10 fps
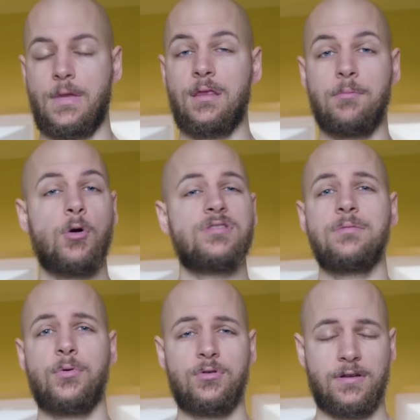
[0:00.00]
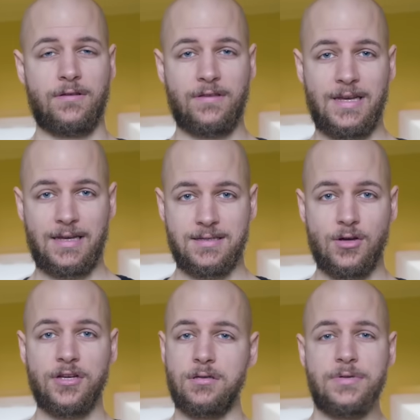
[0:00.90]
The most important thing is
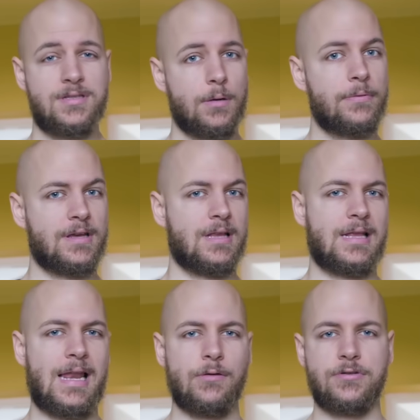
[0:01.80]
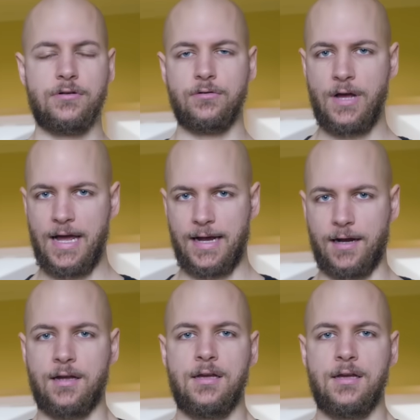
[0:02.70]
going to be something that allows you to hang.